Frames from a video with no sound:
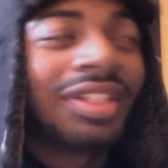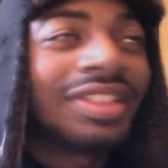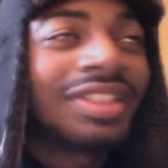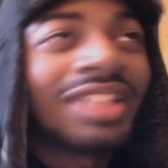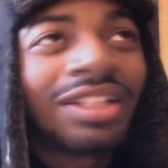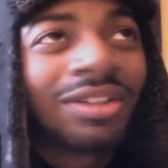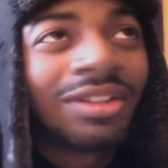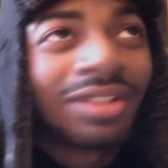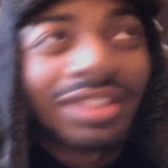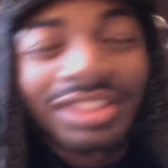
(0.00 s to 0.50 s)

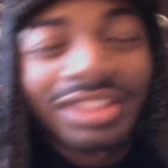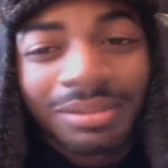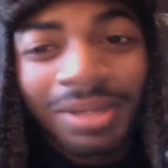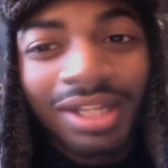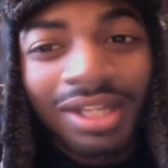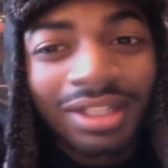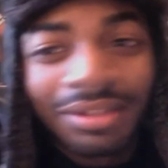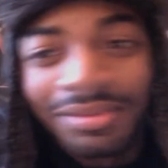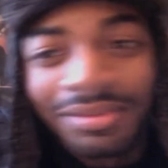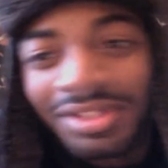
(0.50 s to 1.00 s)
10 on the
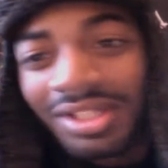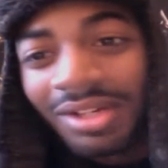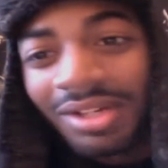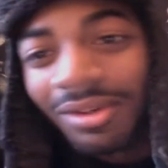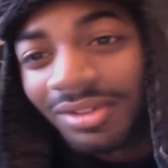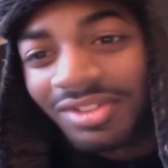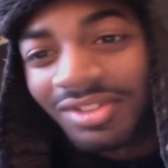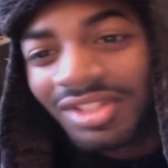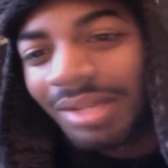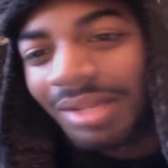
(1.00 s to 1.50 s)
semi-limited,
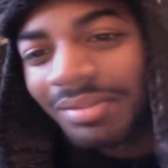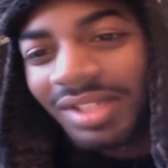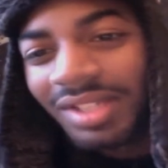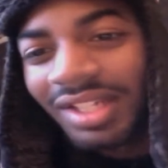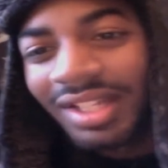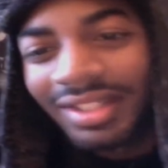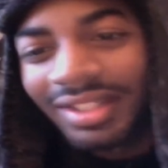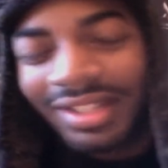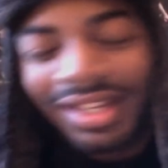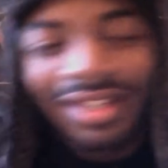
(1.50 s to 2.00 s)
or something
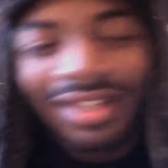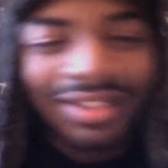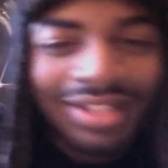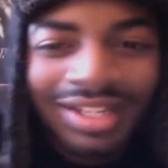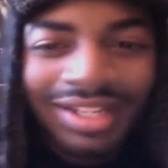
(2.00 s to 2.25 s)
like that.